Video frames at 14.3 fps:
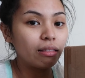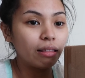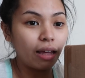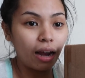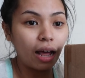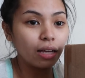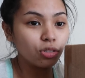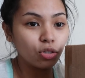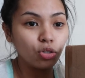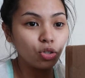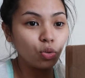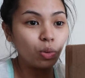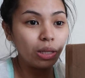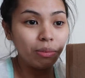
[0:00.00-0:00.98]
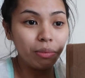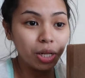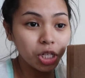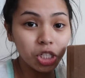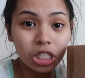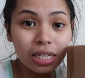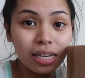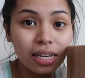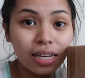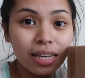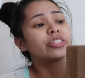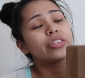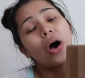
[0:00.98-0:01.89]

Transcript: that has to do with milk tea.